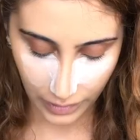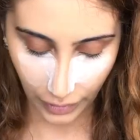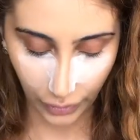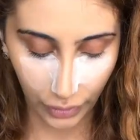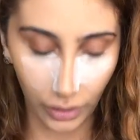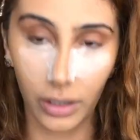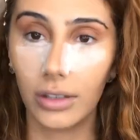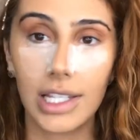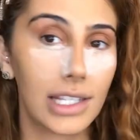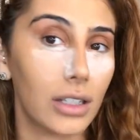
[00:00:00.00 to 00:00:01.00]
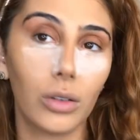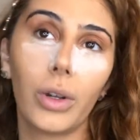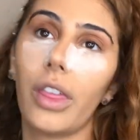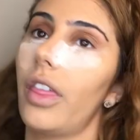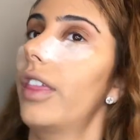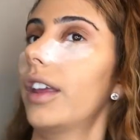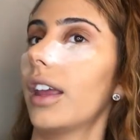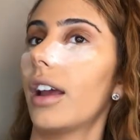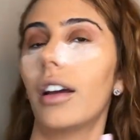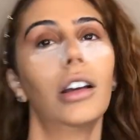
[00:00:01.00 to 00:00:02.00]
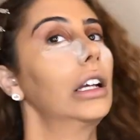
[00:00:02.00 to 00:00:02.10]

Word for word: So still with the